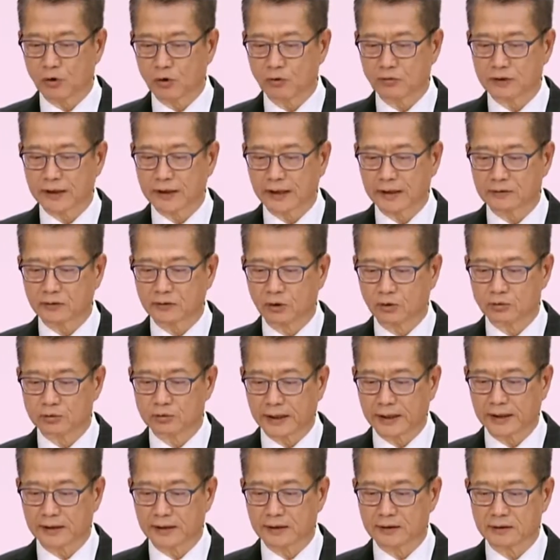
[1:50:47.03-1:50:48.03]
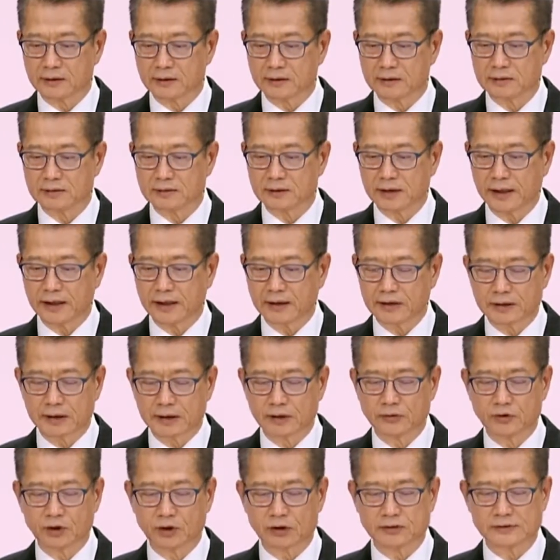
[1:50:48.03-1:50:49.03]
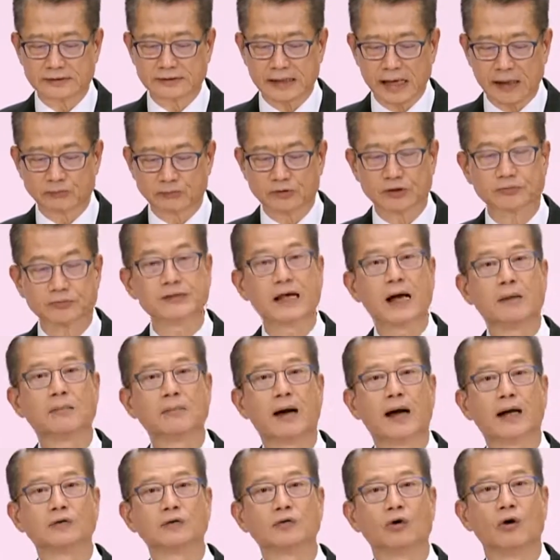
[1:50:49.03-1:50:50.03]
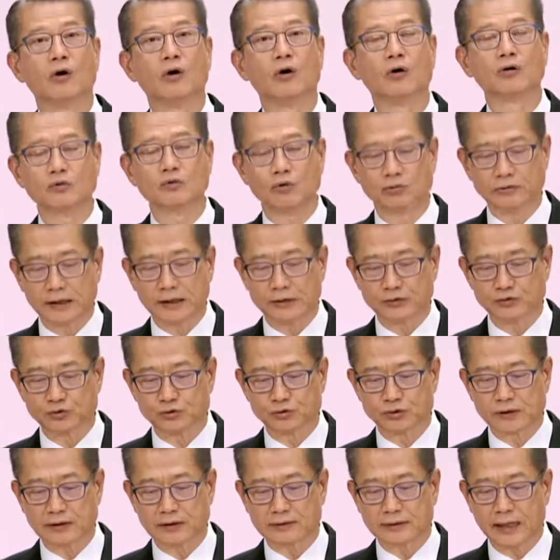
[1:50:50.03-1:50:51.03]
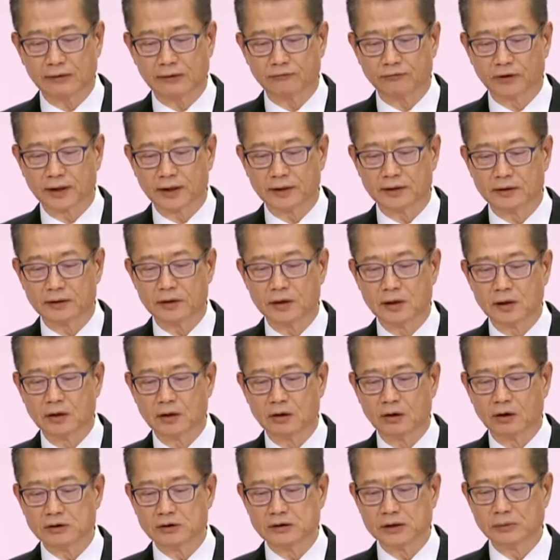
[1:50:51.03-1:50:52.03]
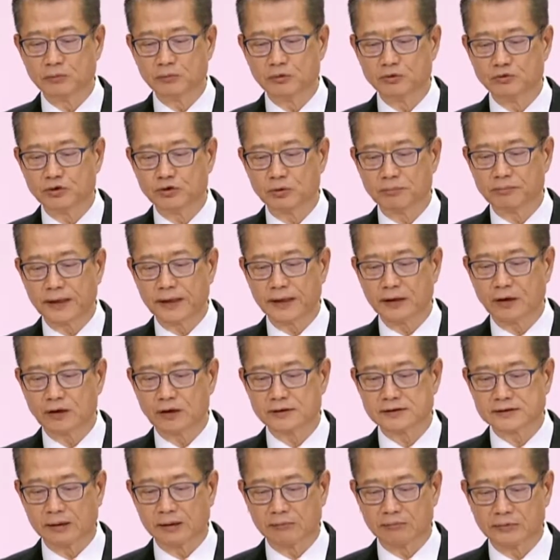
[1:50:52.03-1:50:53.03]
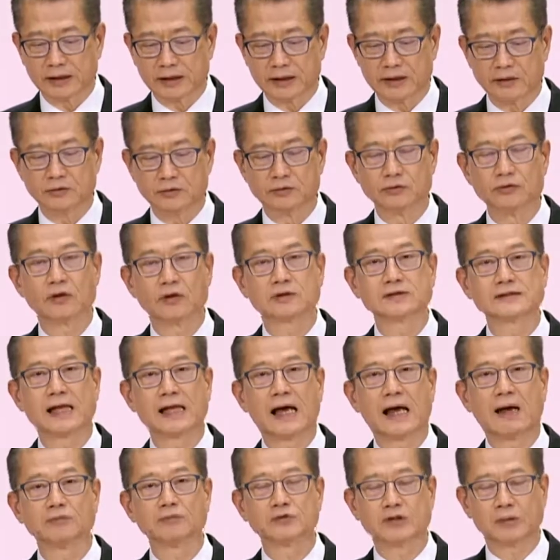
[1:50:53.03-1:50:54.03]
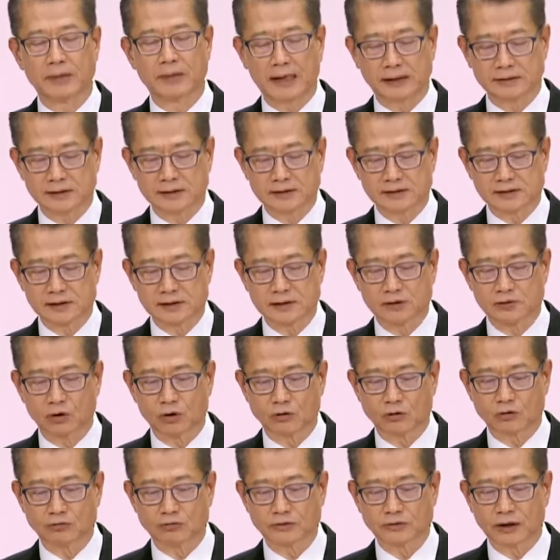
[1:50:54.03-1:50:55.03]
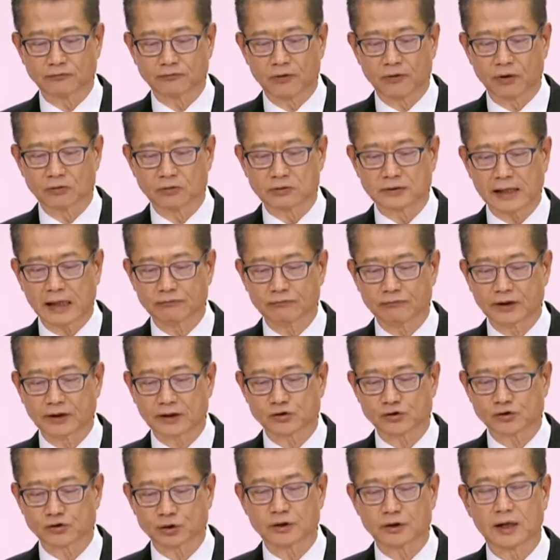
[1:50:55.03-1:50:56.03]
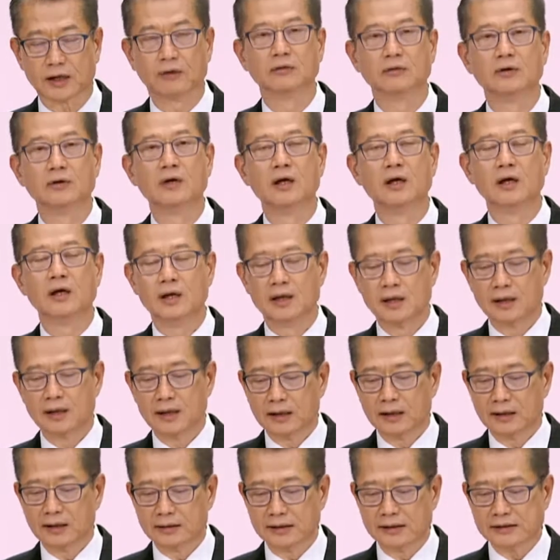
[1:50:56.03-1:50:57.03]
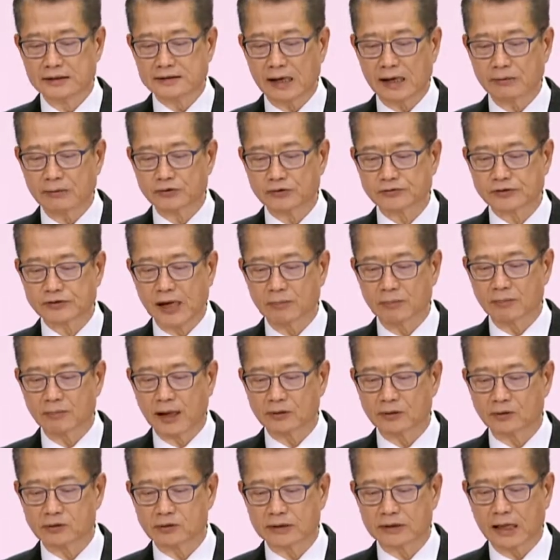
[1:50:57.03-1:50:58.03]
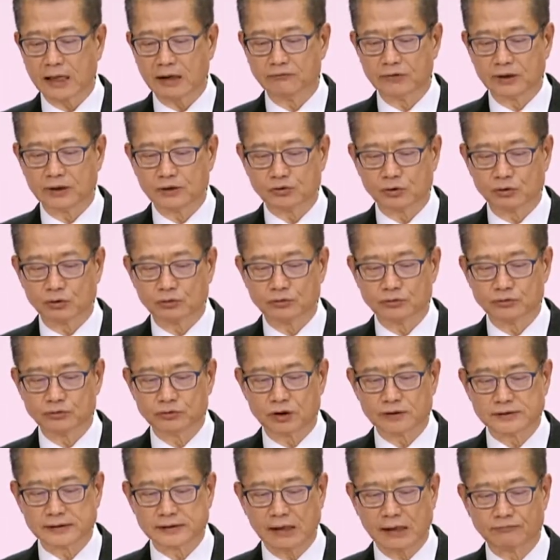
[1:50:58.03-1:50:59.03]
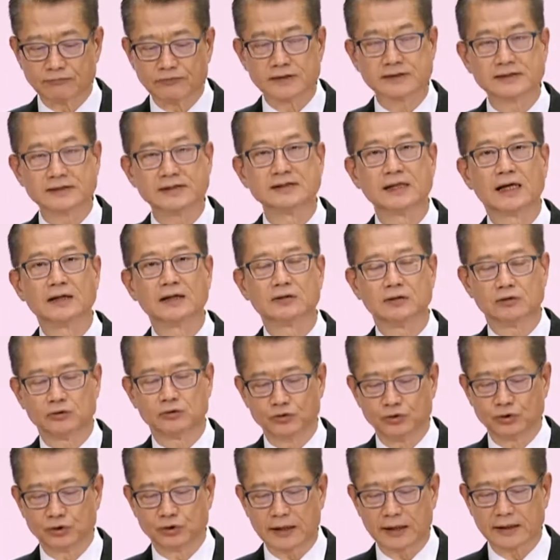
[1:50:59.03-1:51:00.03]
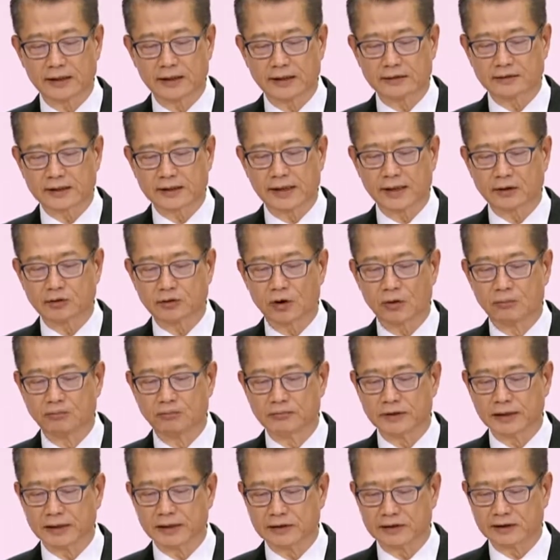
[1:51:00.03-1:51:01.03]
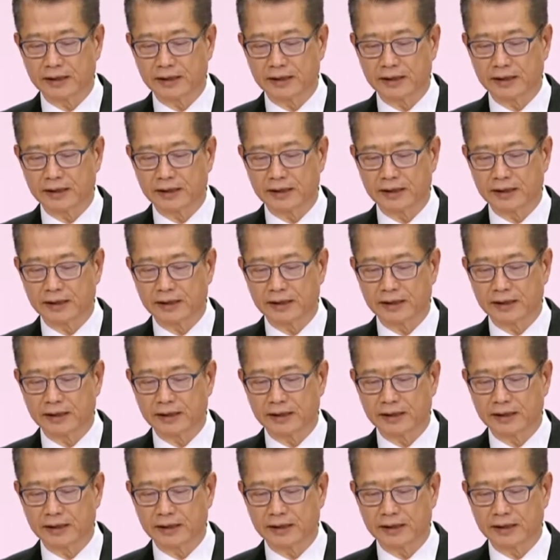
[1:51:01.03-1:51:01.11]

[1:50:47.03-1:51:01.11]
The government has identified some 350 hectares of land for the provision of about 330,000 public housing units to meet the demand for about 301,000 public housing units in the next 10 years. Of these 330,000 units,